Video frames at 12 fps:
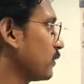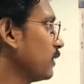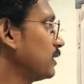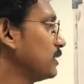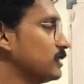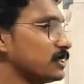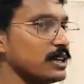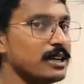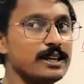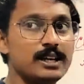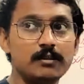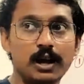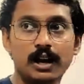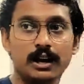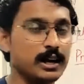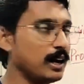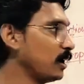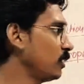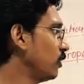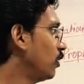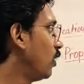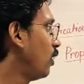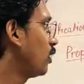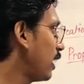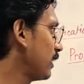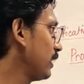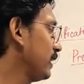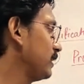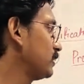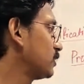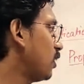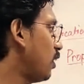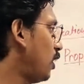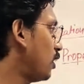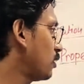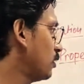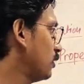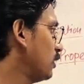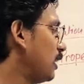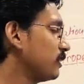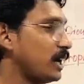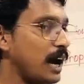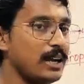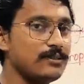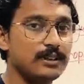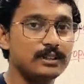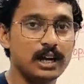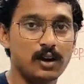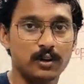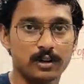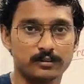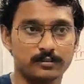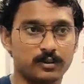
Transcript: This is Himalaya, Ganges, or the Eiffel Tower.